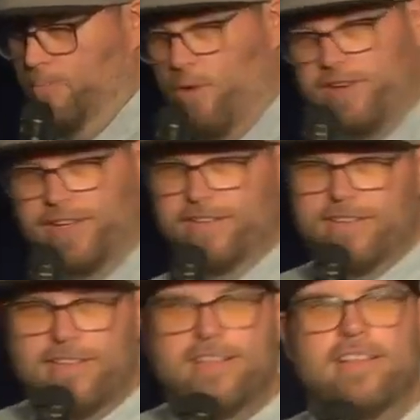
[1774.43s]
I'm working,
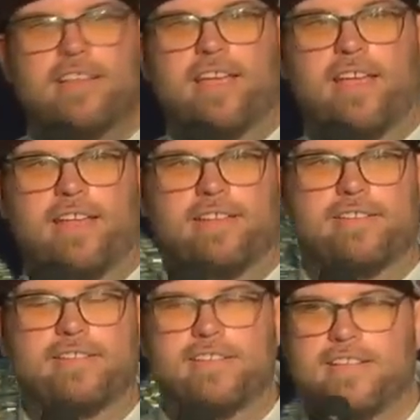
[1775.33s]

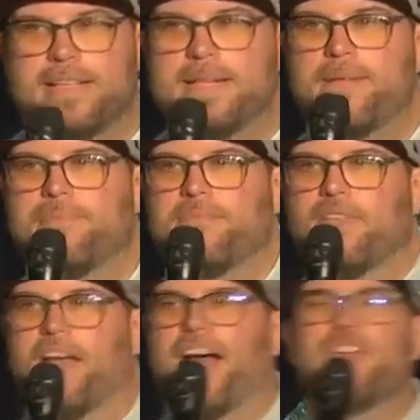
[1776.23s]
and
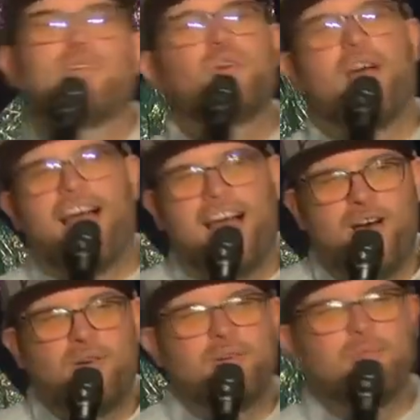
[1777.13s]
I don't know
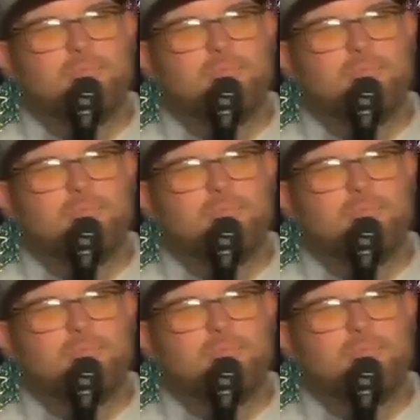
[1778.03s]
how,